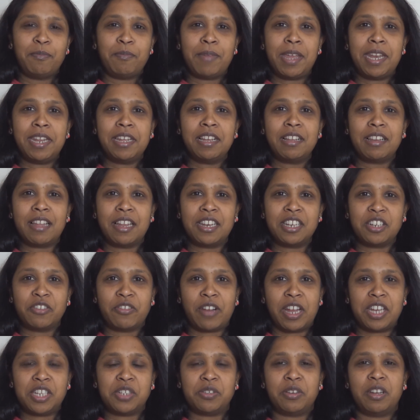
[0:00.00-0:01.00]
Medical
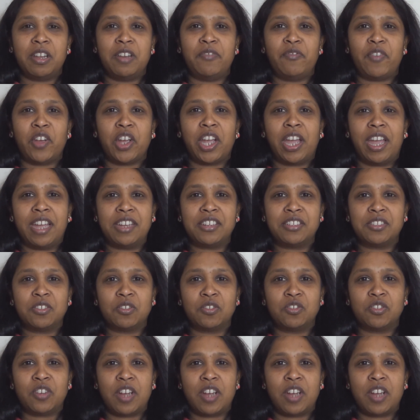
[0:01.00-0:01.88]
undergraduate and vocational